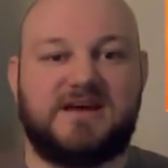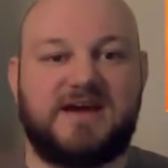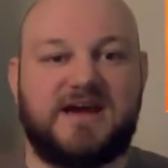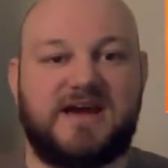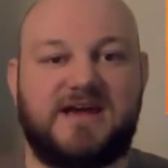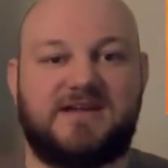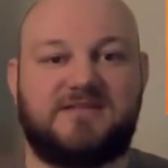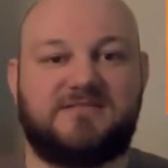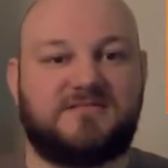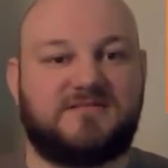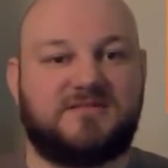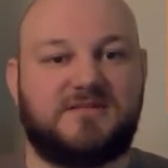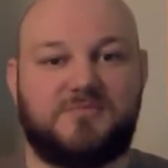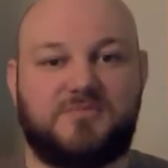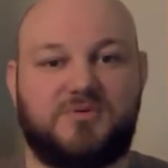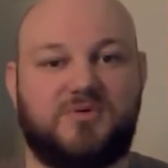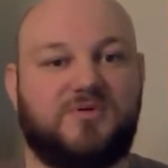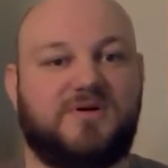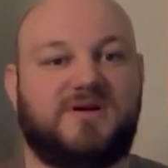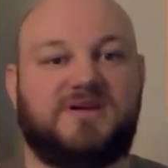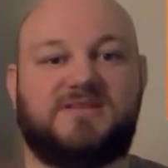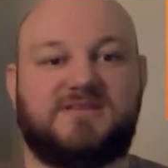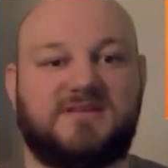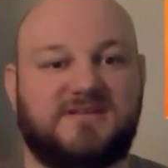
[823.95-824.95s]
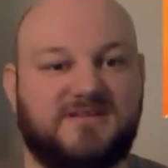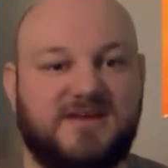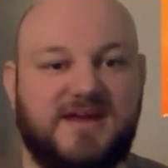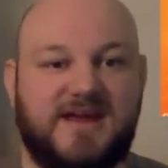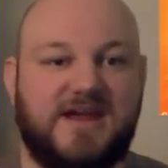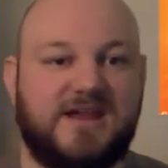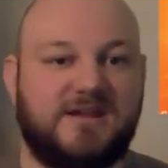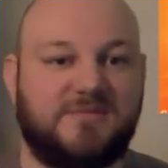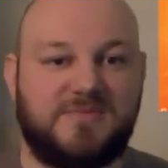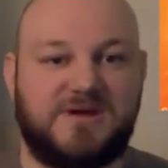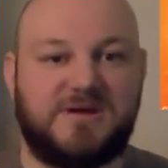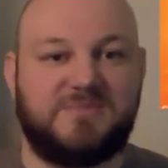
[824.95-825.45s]
at the point that the
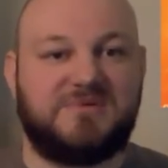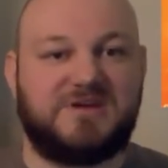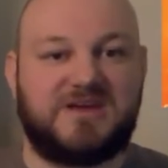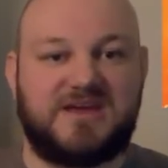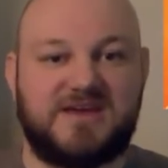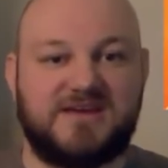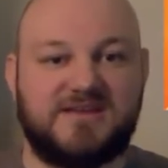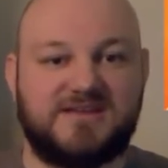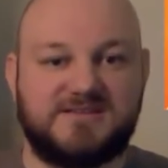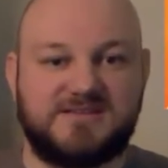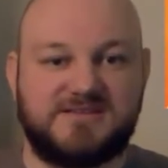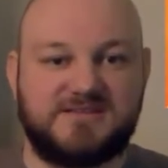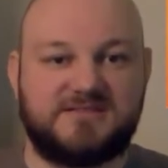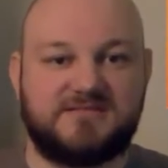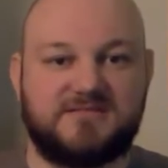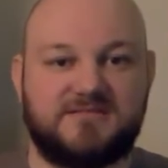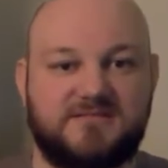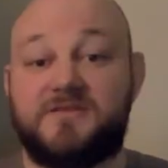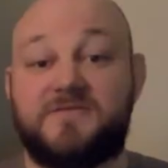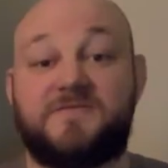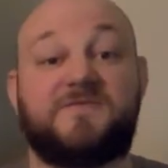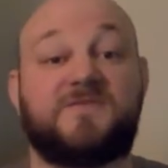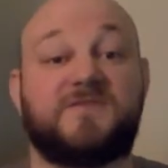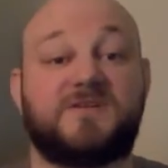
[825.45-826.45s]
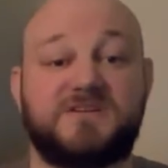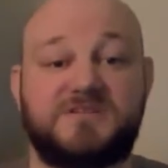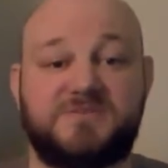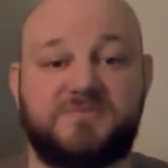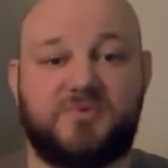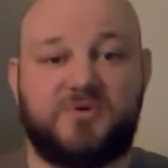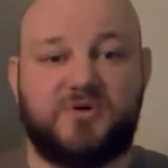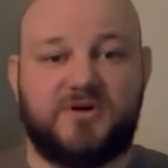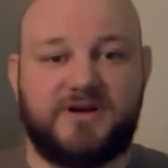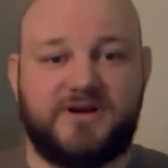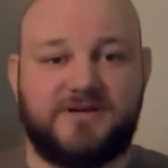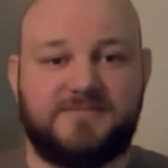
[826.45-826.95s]
anime begins. The first
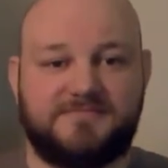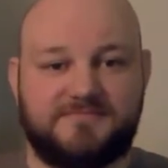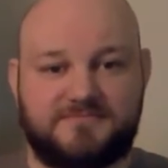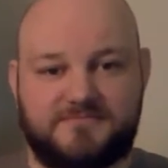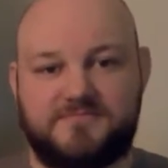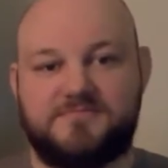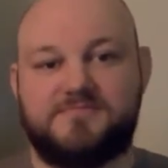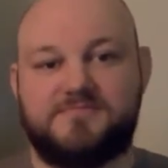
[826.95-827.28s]
boy,